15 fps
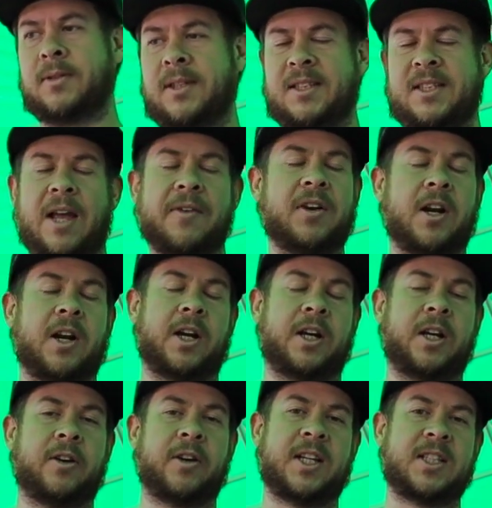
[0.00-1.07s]
700
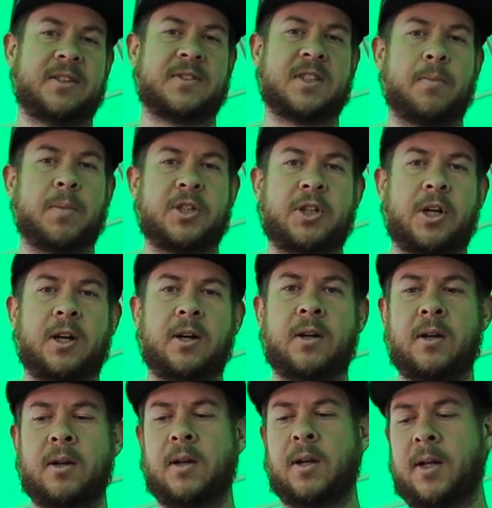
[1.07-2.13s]
degrees of temperature,
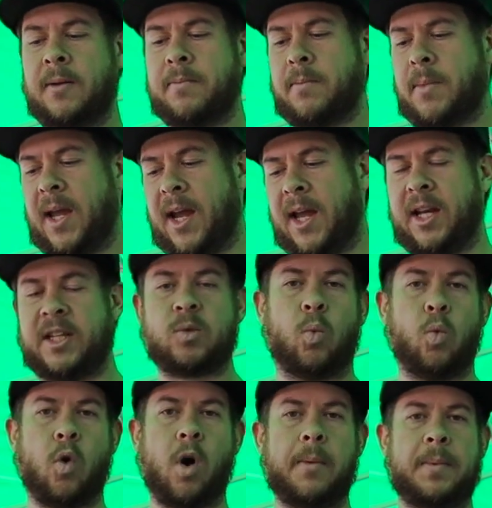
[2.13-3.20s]
and it's
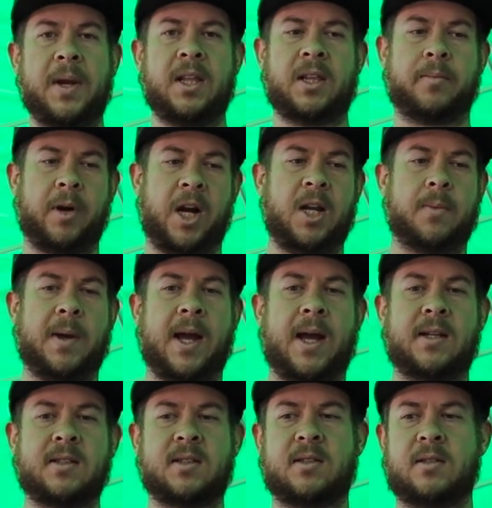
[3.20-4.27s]
warping the brake
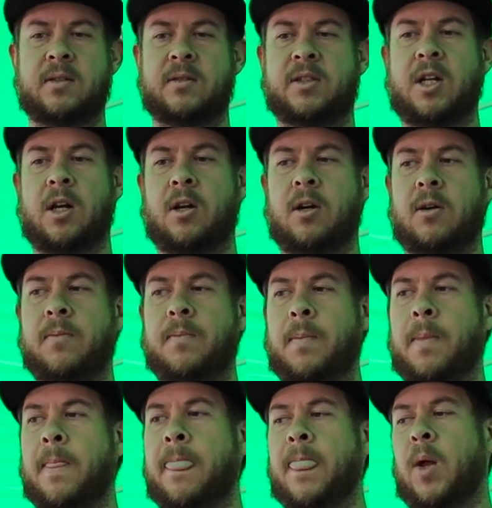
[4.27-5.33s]
pads. So
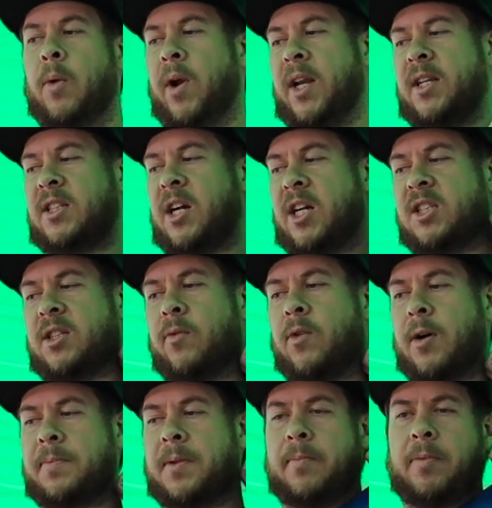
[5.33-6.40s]
when it starts to
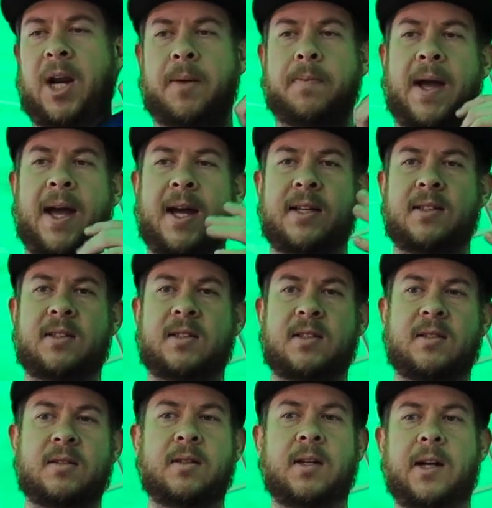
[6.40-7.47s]
warp the brake pads,